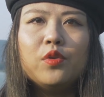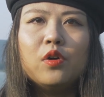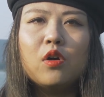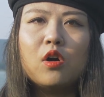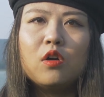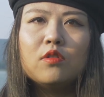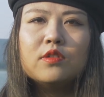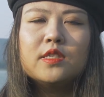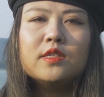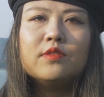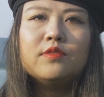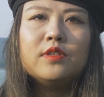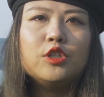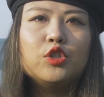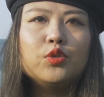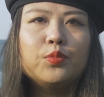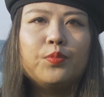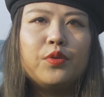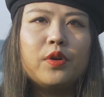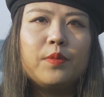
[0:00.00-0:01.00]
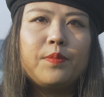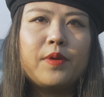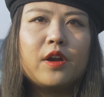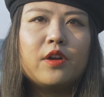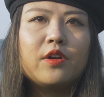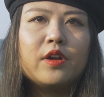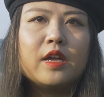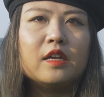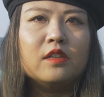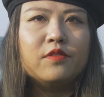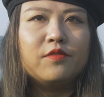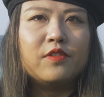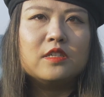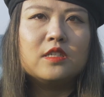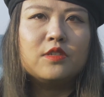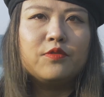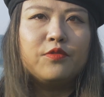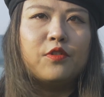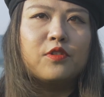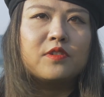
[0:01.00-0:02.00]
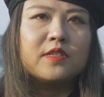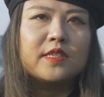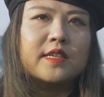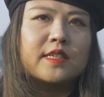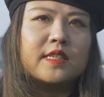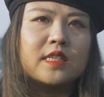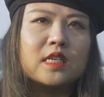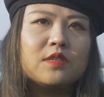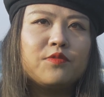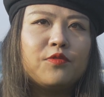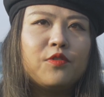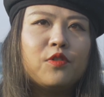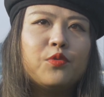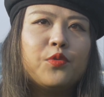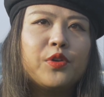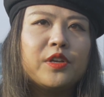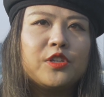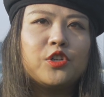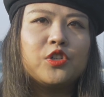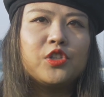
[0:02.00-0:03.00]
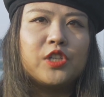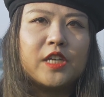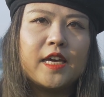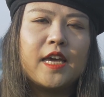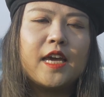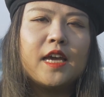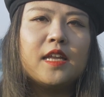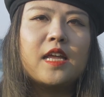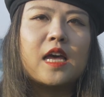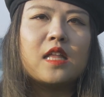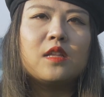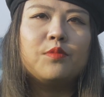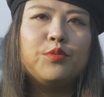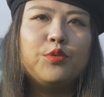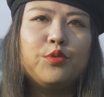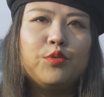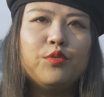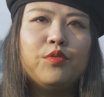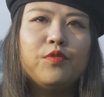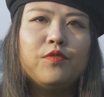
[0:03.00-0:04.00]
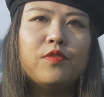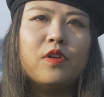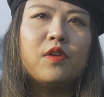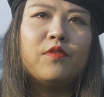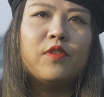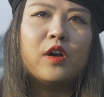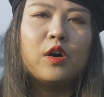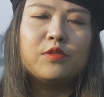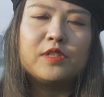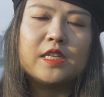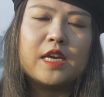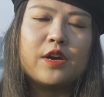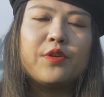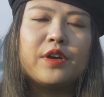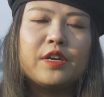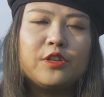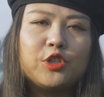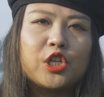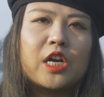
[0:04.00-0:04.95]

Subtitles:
will also need to prepare in advance for successful return ticket and proof of hotel in